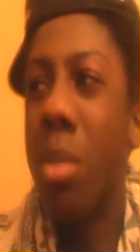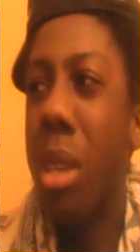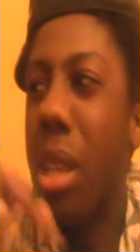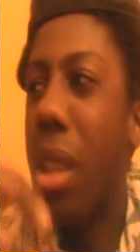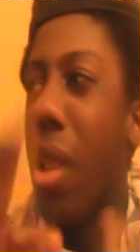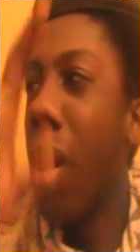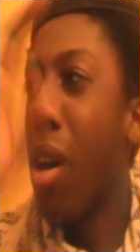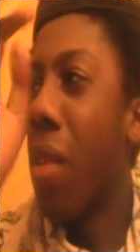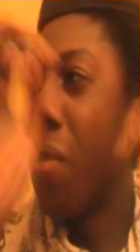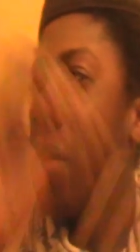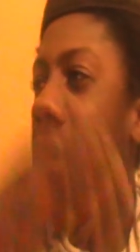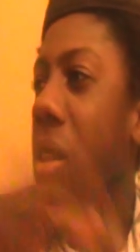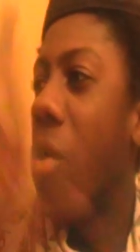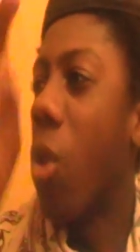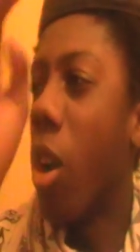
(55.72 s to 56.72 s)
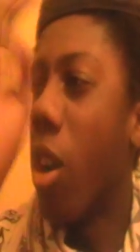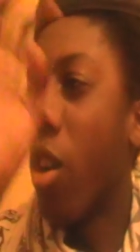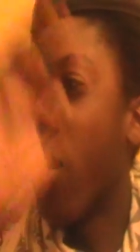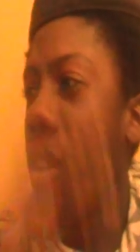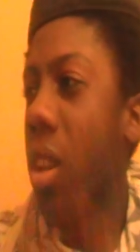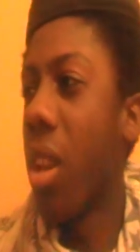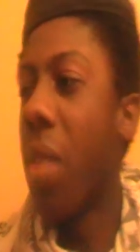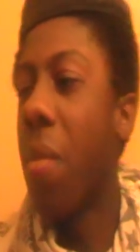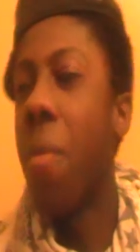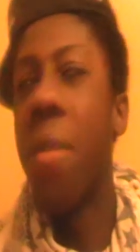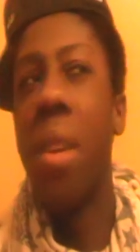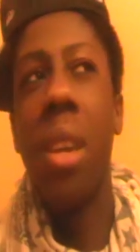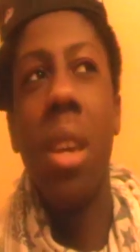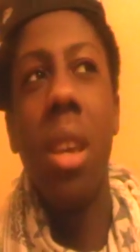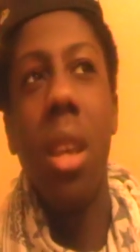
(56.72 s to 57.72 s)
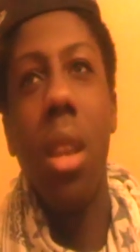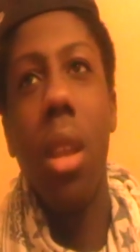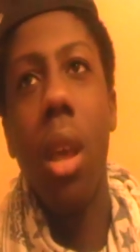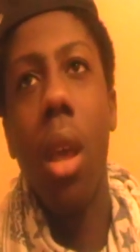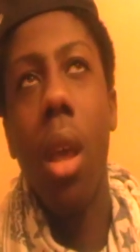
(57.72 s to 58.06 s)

me laughing and whatnot and I'm thinking,